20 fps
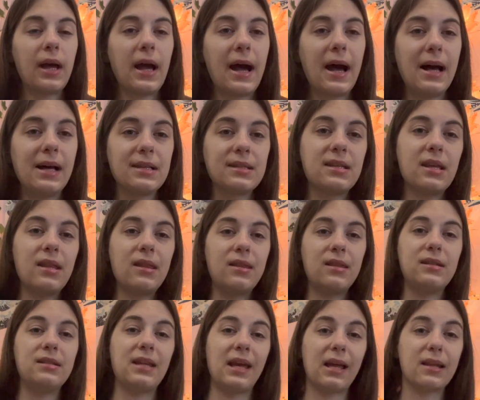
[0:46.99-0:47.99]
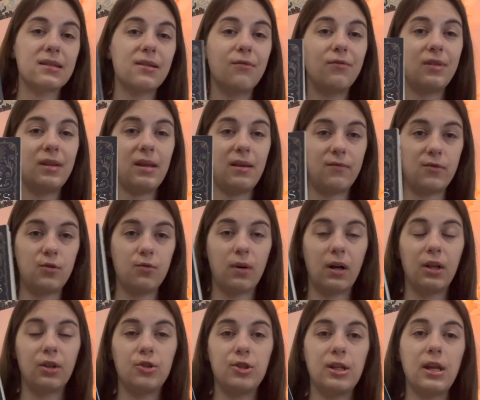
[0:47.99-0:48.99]
as the Dance of Thieves
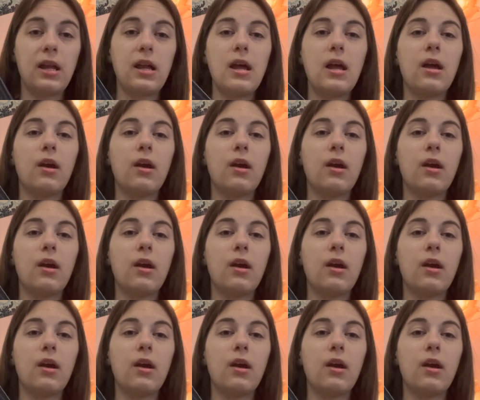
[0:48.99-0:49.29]
duology,